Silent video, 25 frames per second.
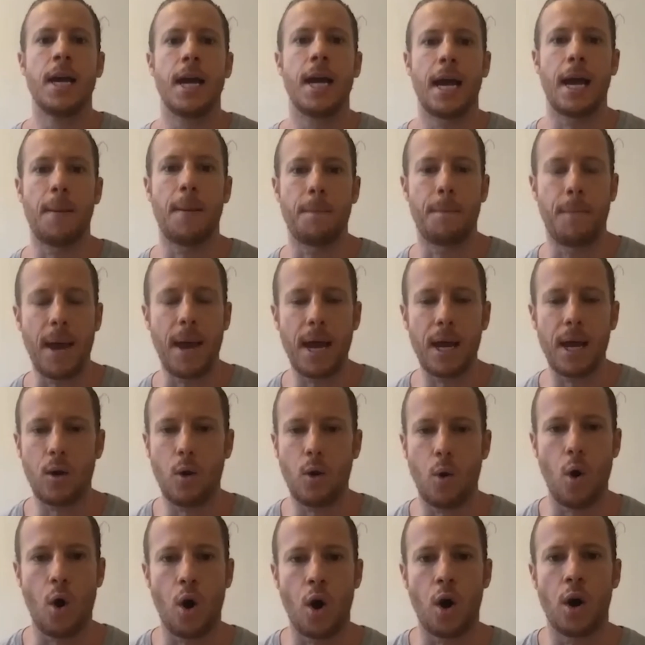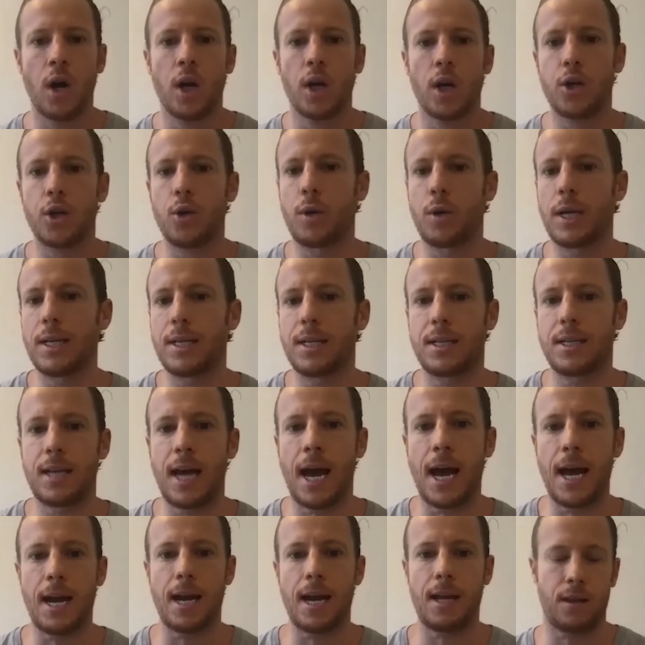In Bancor, you can
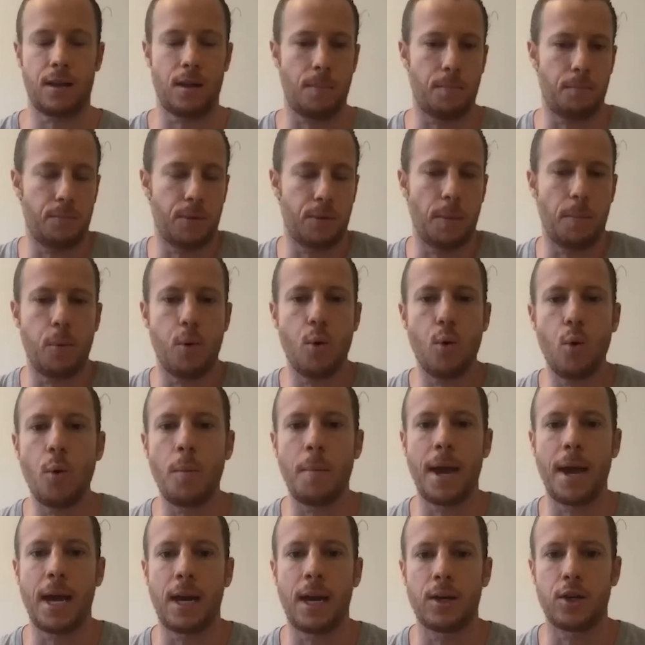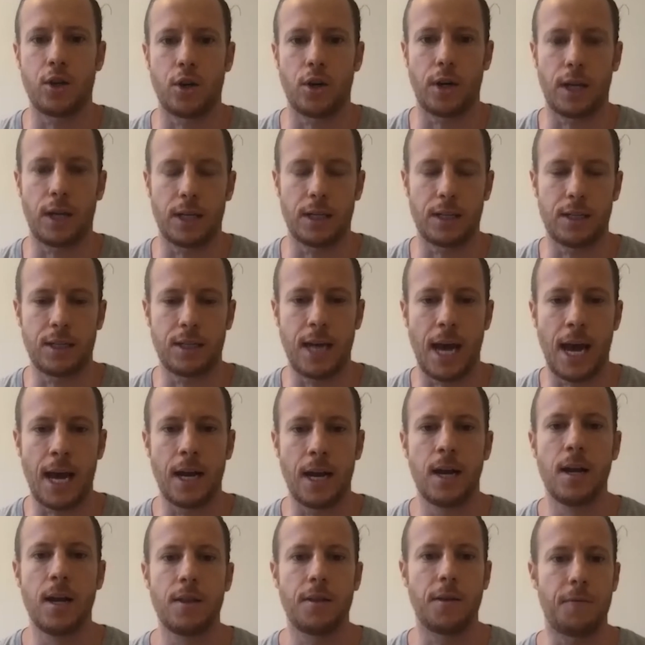set, the pool manager can set
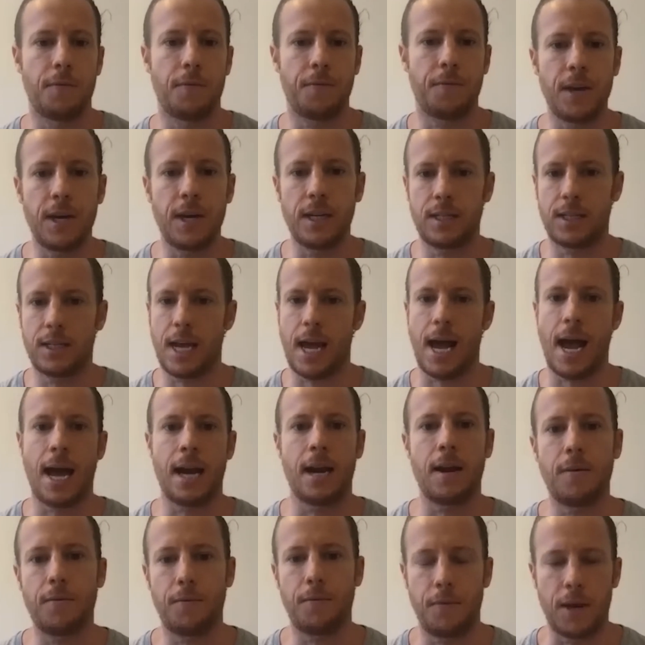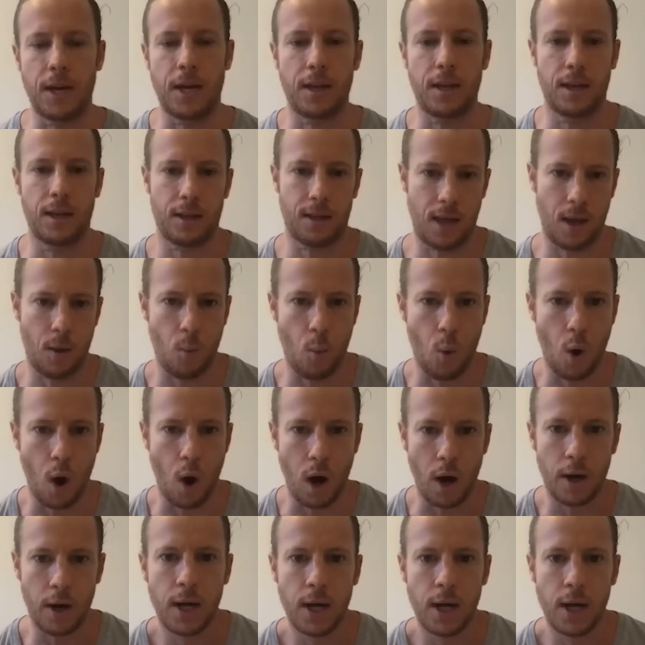the fee to any fee that they want.